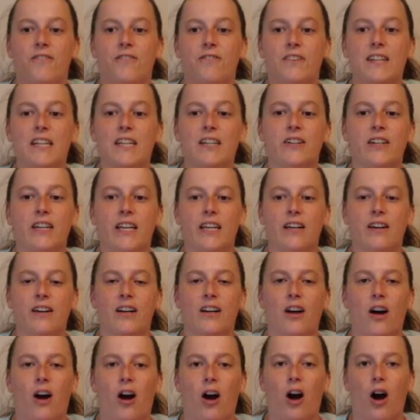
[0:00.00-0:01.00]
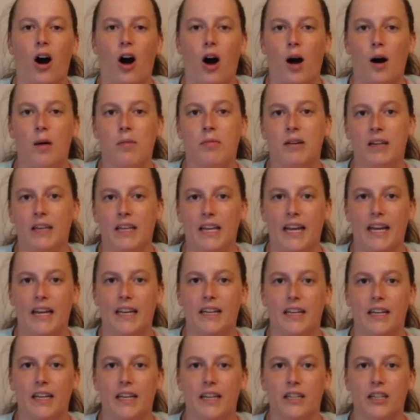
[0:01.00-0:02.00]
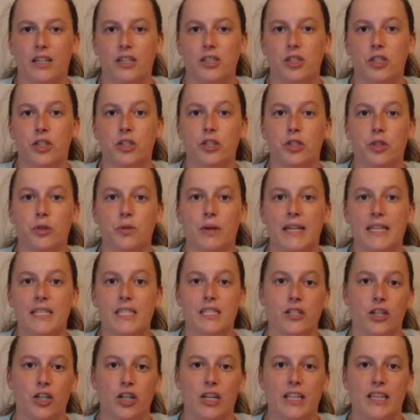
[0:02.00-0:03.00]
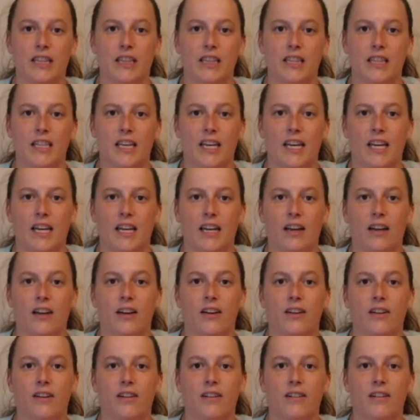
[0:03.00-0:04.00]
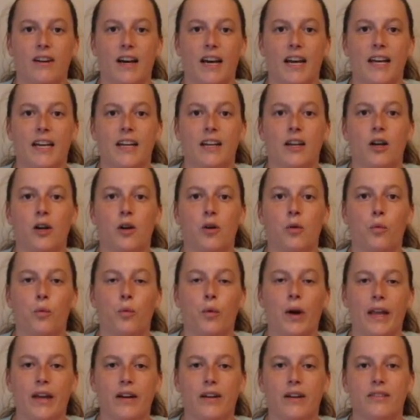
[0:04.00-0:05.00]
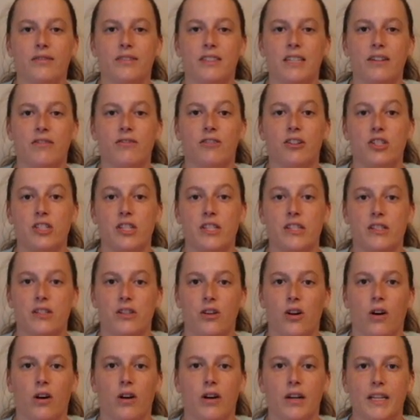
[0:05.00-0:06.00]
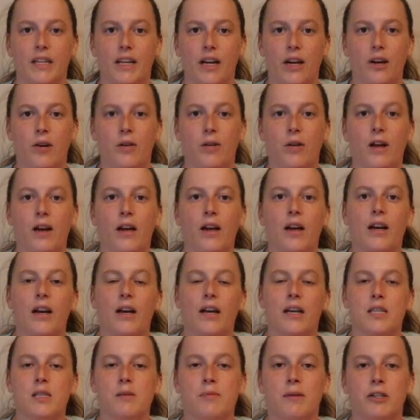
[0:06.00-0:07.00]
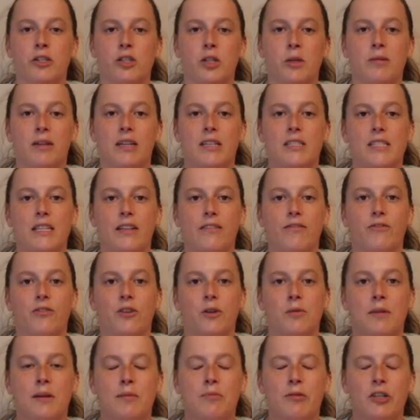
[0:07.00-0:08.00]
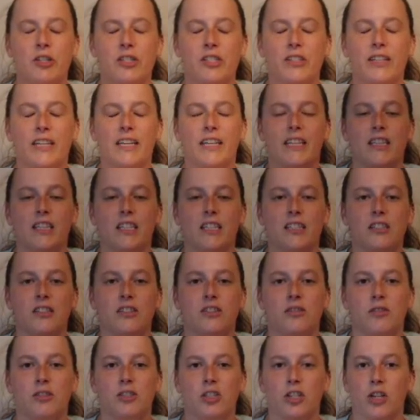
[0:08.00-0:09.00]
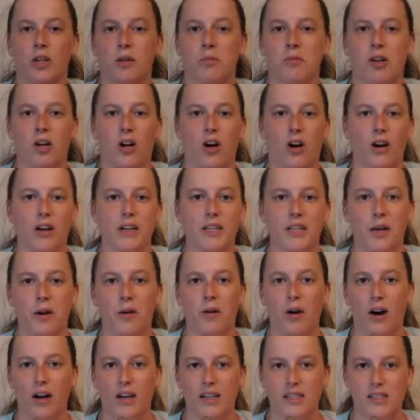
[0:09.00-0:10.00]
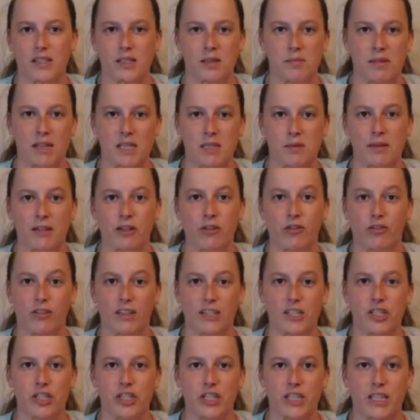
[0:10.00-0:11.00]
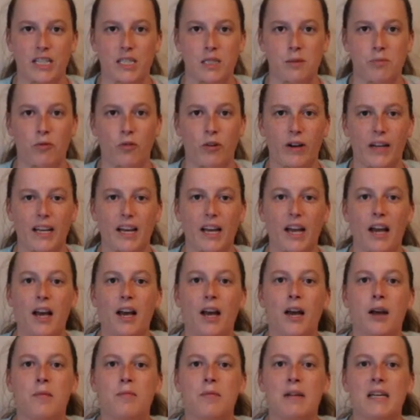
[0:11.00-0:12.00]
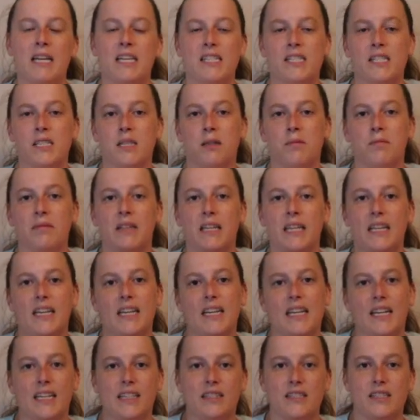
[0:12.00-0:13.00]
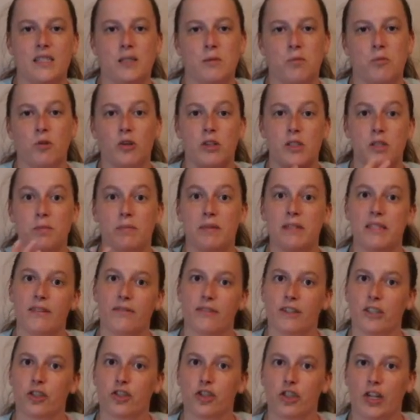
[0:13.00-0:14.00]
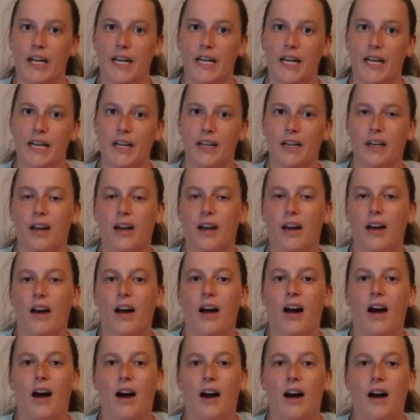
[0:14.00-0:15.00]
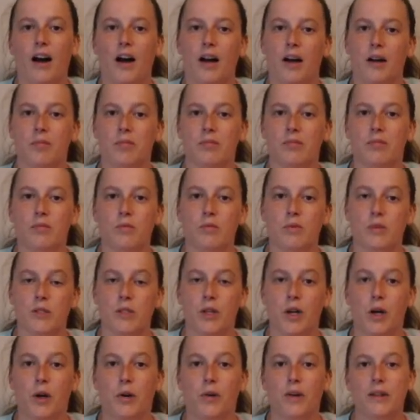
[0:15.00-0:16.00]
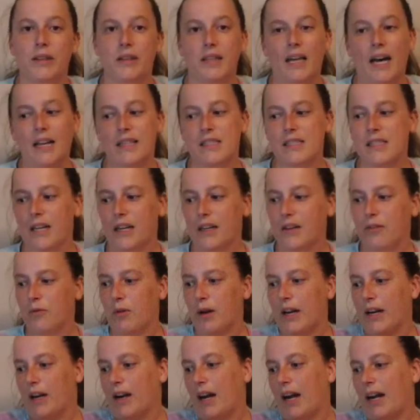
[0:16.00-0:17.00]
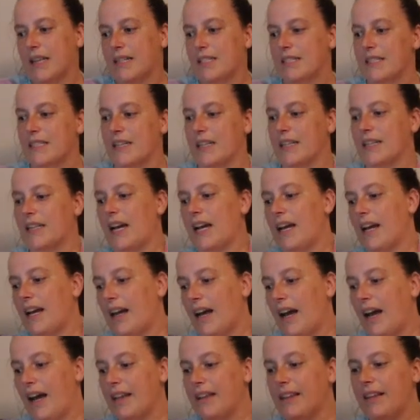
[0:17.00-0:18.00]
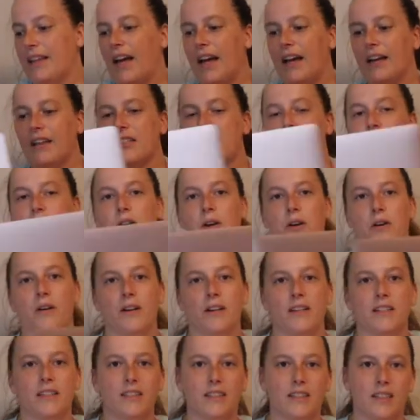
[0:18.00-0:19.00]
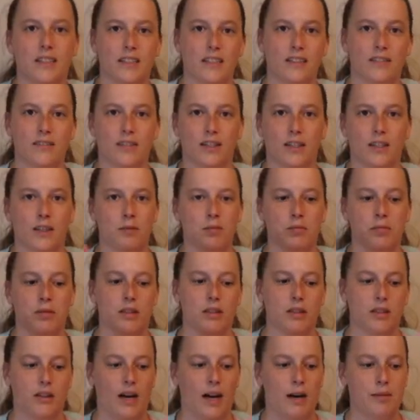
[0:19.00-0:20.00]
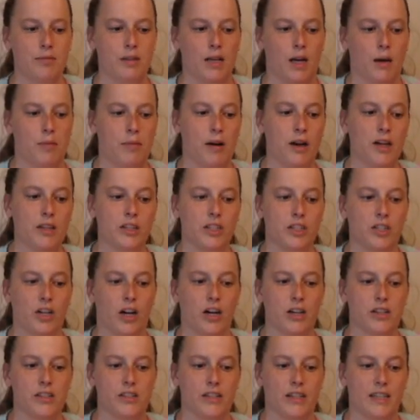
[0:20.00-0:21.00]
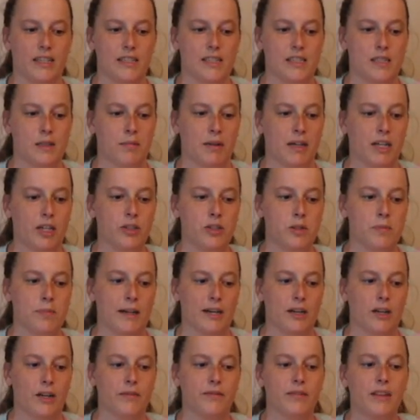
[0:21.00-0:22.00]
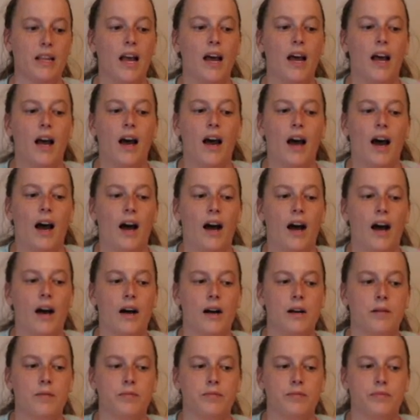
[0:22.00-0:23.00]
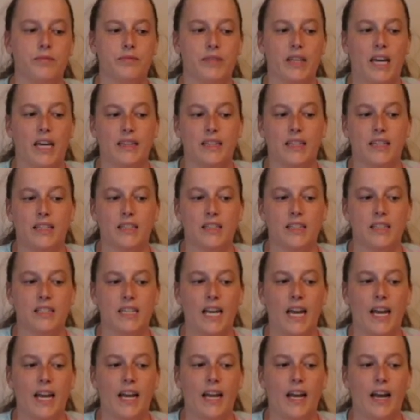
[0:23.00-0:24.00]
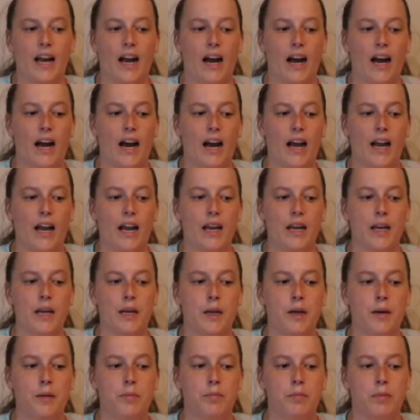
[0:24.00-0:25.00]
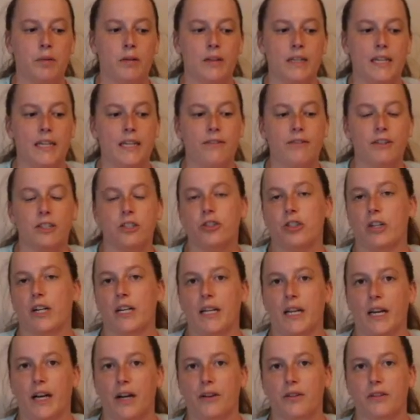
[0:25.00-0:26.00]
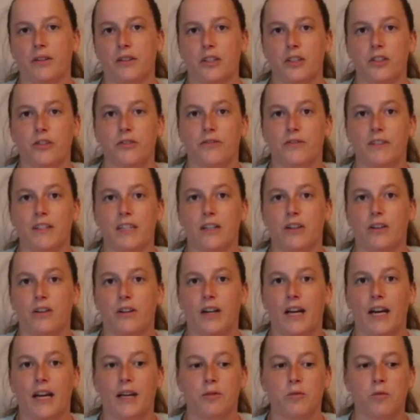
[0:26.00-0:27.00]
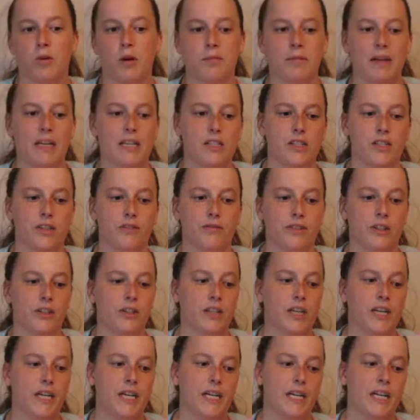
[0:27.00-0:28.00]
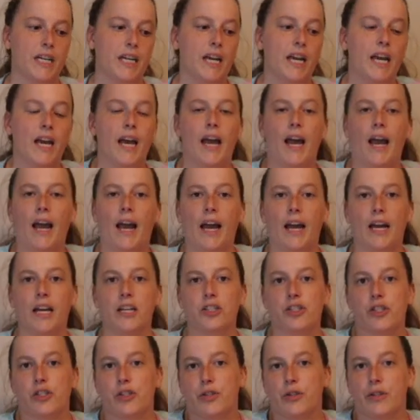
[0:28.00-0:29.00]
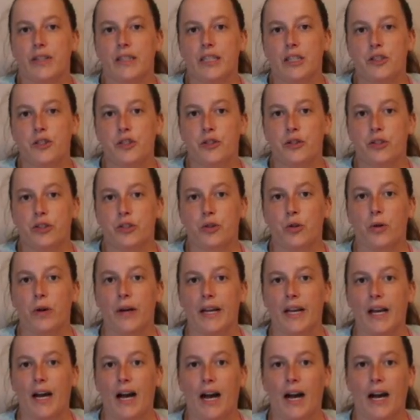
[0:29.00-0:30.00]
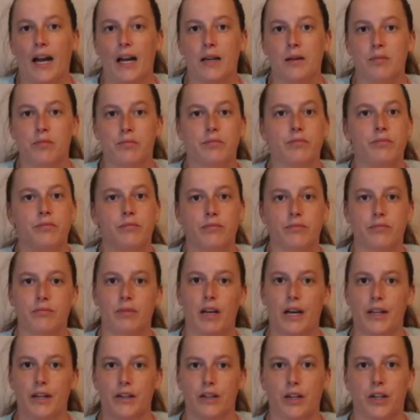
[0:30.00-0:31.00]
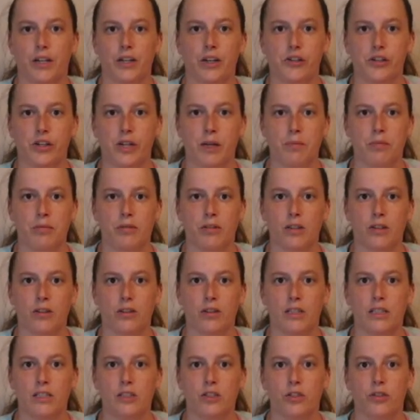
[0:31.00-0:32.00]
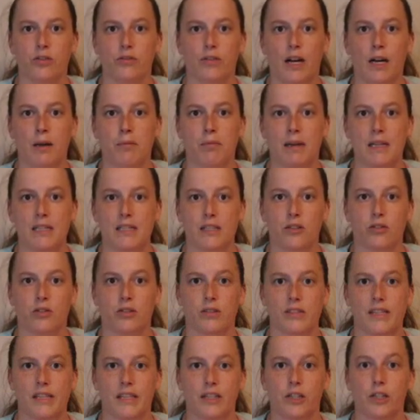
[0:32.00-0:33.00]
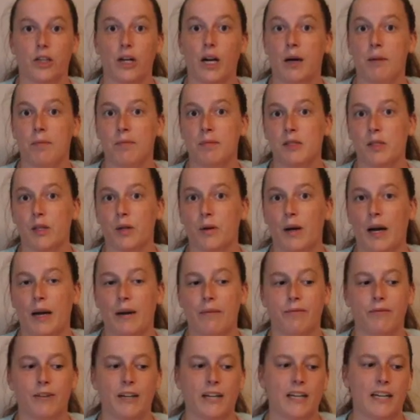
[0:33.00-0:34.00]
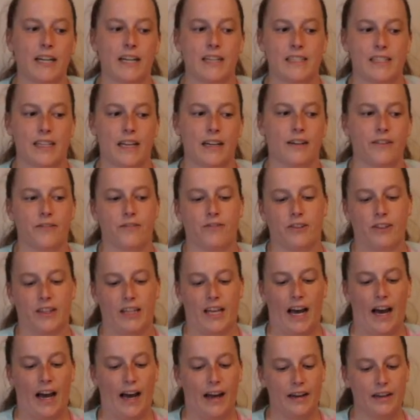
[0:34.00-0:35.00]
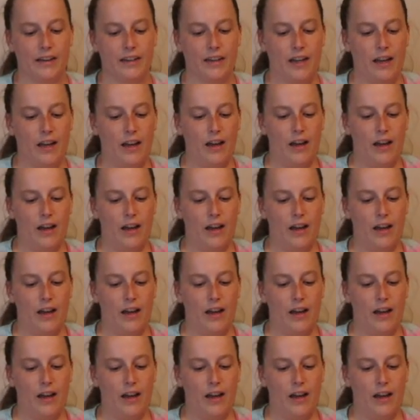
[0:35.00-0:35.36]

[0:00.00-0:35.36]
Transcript: feeling obligated to do a certain thing like weightlifting versus cardio, especially because even for me personally, the term cardio honestly makes me cringe at this point, because to me it's sport specific training. Um, so that's kind of where I stand on that. So gonna put the laptop on the dog so I can see my notes better. Um, at the end of the day, I believe in training how you feel and what makes you feel good, and just doing things you enjoy. I'm headed on a trip literally to ride bicycles in Europe, so I'm very excited for that.